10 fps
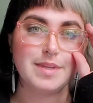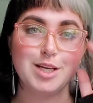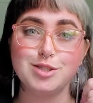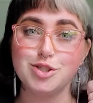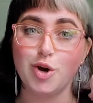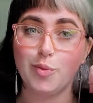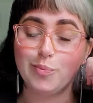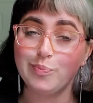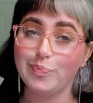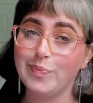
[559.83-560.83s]
So
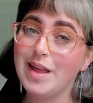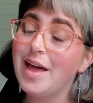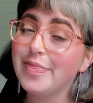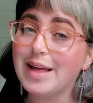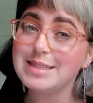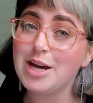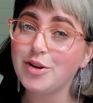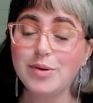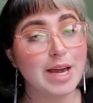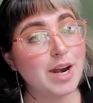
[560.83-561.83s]
that's how
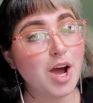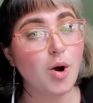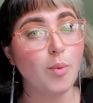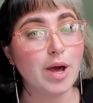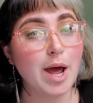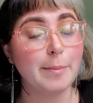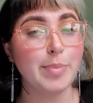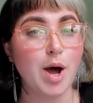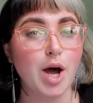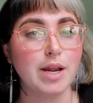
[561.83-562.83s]
you get a one-up
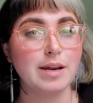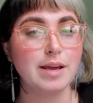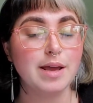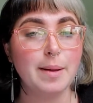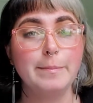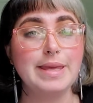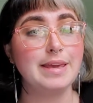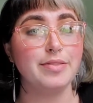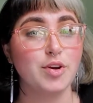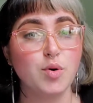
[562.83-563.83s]
on
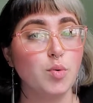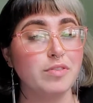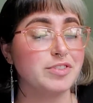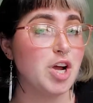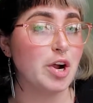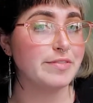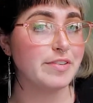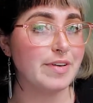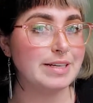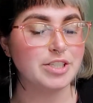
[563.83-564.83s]
being the cool photographer
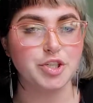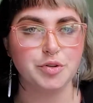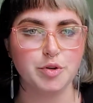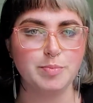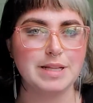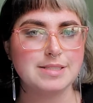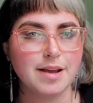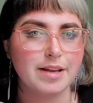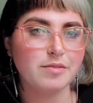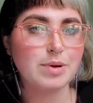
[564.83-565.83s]
friend in your group. That's
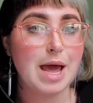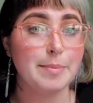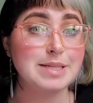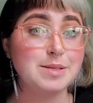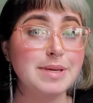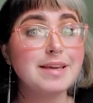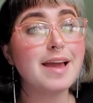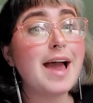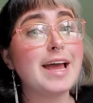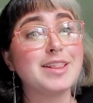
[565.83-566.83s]
kind of what happened to me,
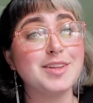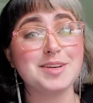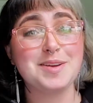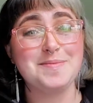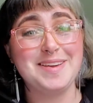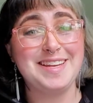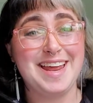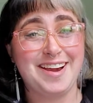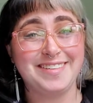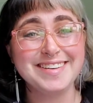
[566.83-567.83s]
and look at me
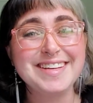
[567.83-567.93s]
now.